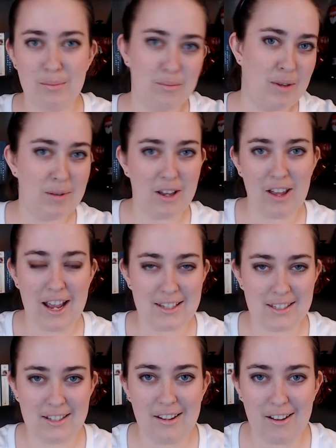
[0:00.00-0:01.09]
maybe I'll
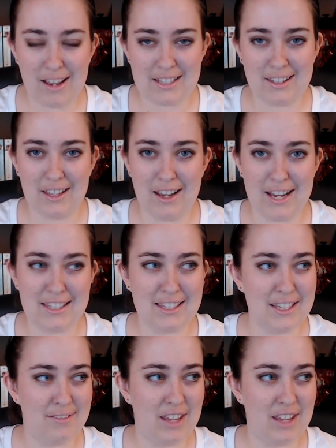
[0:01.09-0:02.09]
ask I'll ask the guys and see if